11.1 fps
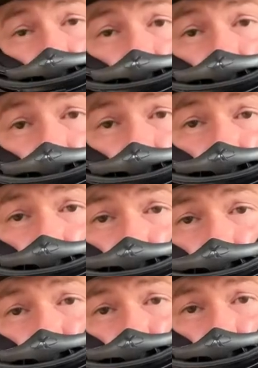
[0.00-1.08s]
and
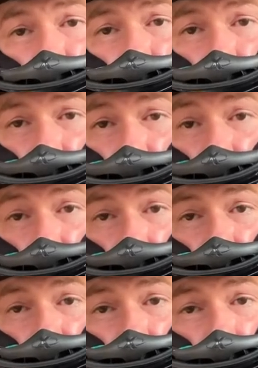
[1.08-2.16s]
also how
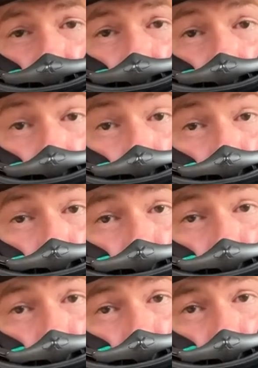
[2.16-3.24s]
I lube
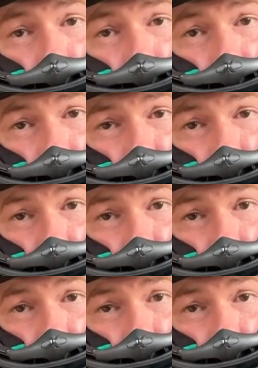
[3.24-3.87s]
my helmet.